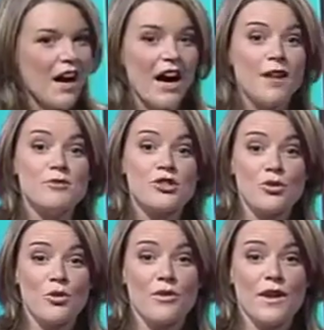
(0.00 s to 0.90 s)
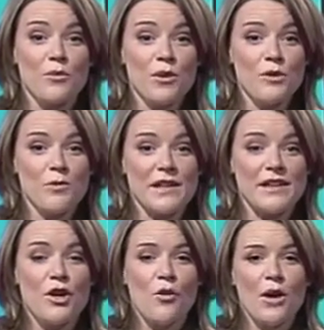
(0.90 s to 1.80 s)
I'm sure they will be.
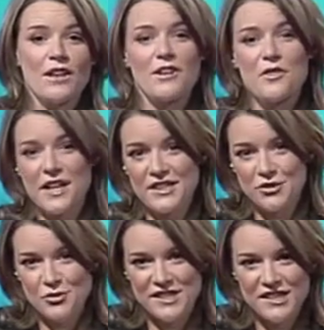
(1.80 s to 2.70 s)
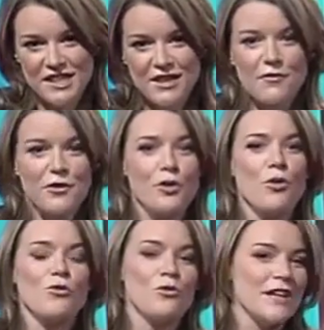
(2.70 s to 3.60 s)
Well, thanks, Christine, for your
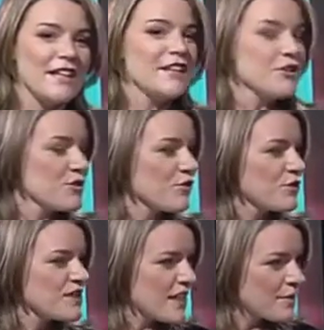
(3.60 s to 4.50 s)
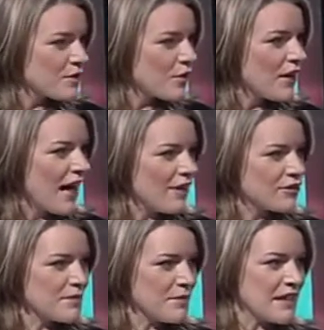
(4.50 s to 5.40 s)
really useful tips on how
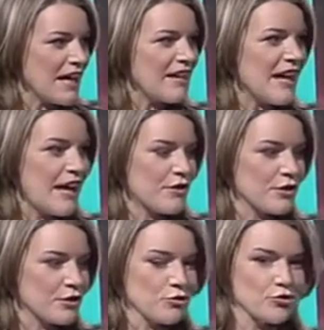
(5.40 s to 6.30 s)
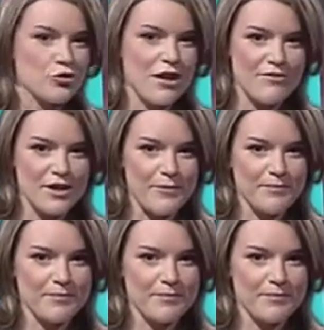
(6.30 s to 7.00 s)
to be an ethical traveller.